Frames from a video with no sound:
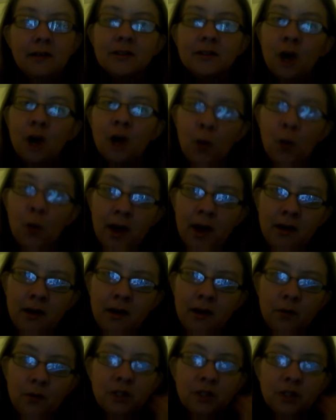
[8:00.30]
Salve,
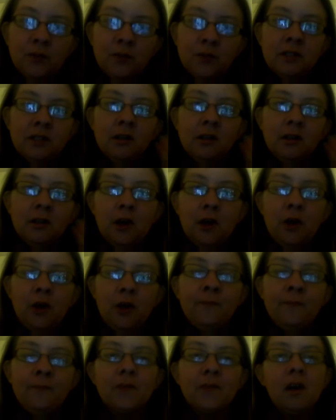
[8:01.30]
which means hello.
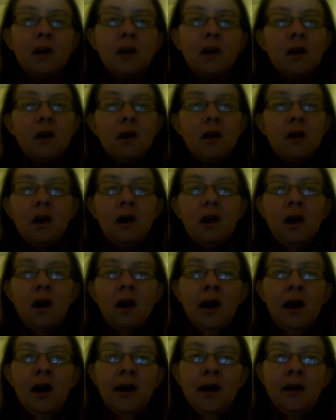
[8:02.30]

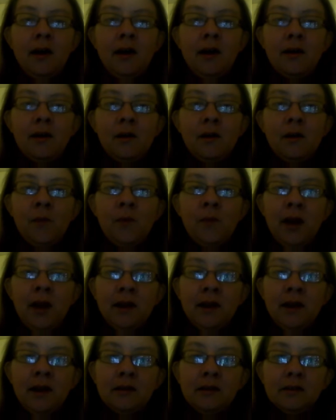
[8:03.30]
I
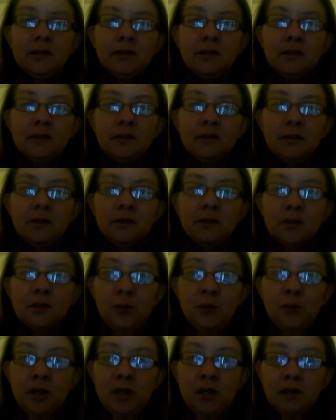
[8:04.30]
may
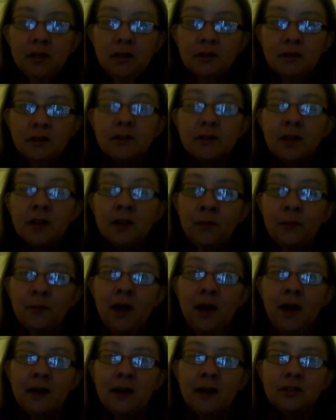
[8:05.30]
speak some
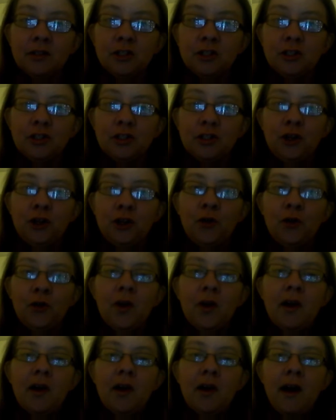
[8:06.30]
Latin to you.
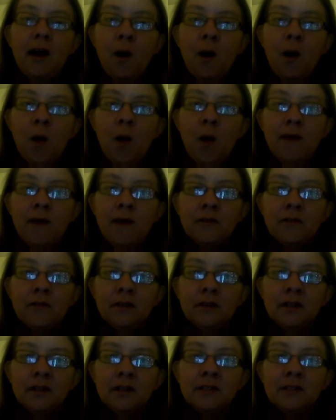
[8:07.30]
However,
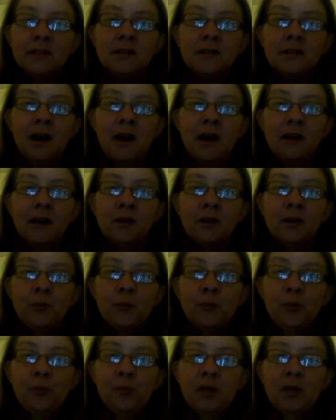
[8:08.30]
it is not going to
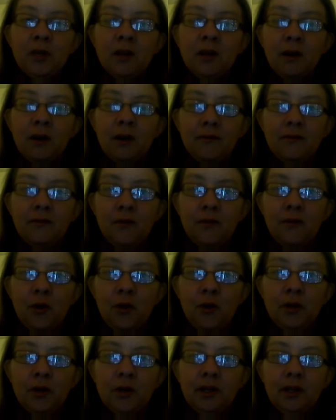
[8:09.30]
be our
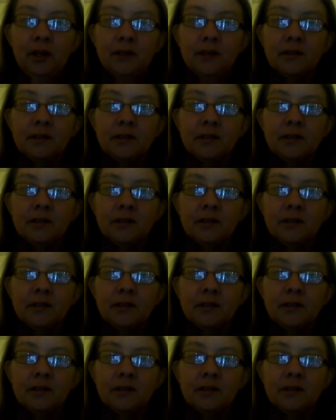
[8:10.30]
focus.